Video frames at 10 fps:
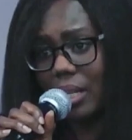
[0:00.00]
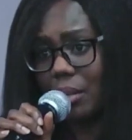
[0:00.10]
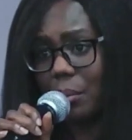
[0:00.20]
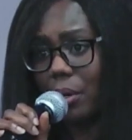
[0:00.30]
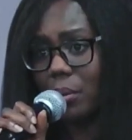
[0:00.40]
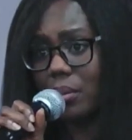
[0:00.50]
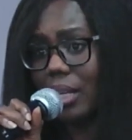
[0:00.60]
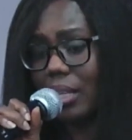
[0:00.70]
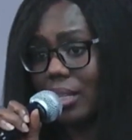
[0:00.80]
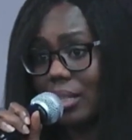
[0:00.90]
around,
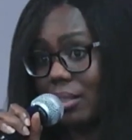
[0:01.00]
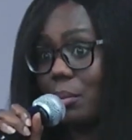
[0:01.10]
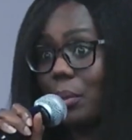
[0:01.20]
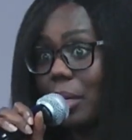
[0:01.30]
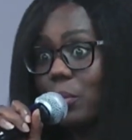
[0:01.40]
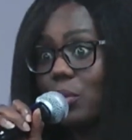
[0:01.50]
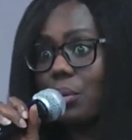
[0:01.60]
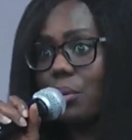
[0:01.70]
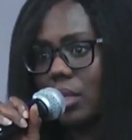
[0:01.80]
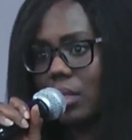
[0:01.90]
and then they were able to
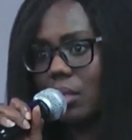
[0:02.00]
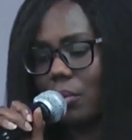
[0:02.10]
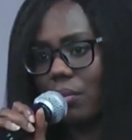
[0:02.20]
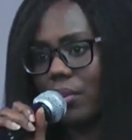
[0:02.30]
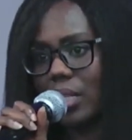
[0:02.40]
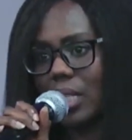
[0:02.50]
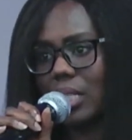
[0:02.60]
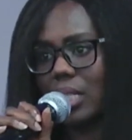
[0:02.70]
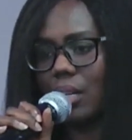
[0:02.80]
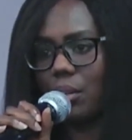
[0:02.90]
create something
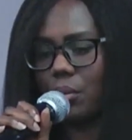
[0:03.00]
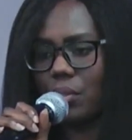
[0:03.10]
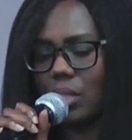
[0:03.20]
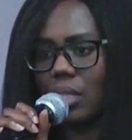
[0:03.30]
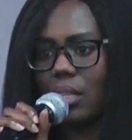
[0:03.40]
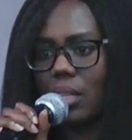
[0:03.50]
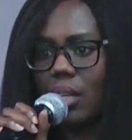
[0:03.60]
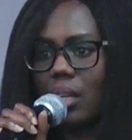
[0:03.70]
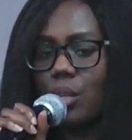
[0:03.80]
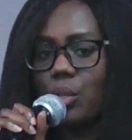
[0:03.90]
fantastic out of it.
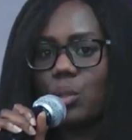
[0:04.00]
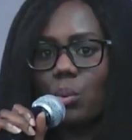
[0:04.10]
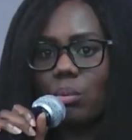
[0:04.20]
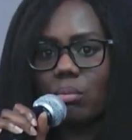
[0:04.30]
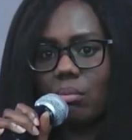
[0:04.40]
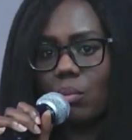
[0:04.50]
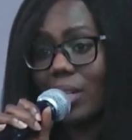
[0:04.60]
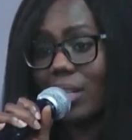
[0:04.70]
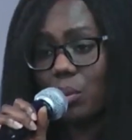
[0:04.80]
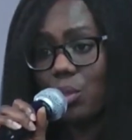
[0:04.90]
So what
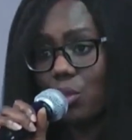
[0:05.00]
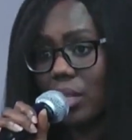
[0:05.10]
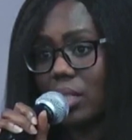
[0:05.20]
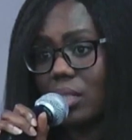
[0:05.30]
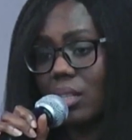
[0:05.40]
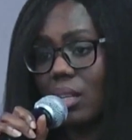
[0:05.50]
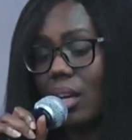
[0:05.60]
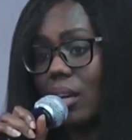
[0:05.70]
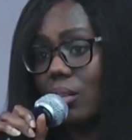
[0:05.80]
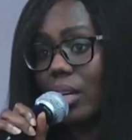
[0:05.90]
are those threats?
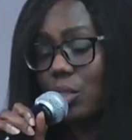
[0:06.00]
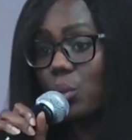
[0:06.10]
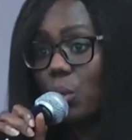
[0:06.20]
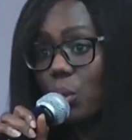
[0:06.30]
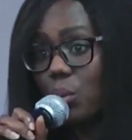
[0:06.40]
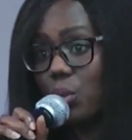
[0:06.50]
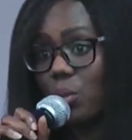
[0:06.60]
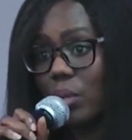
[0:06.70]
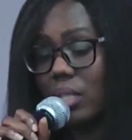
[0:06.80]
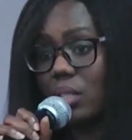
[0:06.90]
How can you turn those
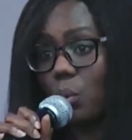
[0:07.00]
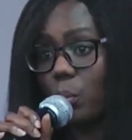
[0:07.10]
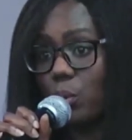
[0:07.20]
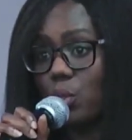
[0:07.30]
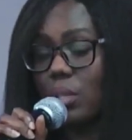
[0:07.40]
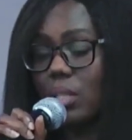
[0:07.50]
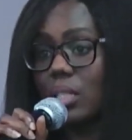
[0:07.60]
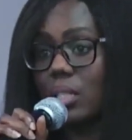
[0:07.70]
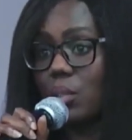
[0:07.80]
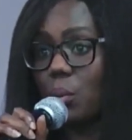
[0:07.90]
threats into
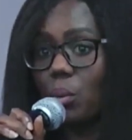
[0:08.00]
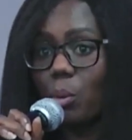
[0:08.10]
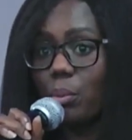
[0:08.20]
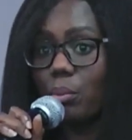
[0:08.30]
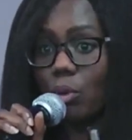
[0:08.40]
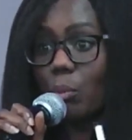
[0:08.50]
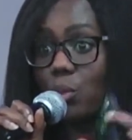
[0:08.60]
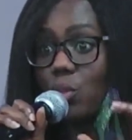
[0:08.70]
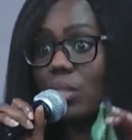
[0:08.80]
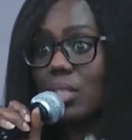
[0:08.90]
opportunities or
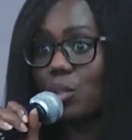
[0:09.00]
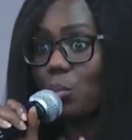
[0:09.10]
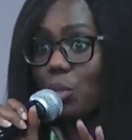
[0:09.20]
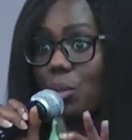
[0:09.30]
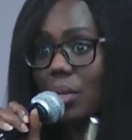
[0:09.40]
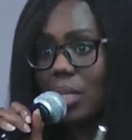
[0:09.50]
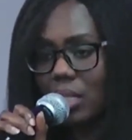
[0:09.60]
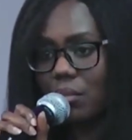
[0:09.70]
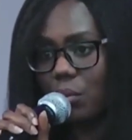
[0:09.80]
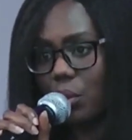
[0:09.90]
opportunities to be
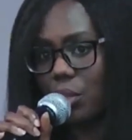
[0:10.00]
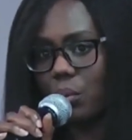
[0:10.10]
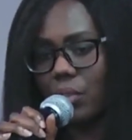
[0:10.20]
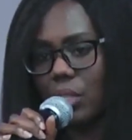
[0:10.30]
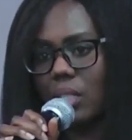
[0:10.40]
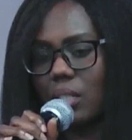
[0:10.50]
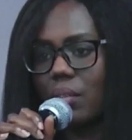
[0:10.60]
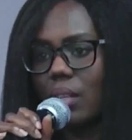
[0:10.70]
creative or innovative?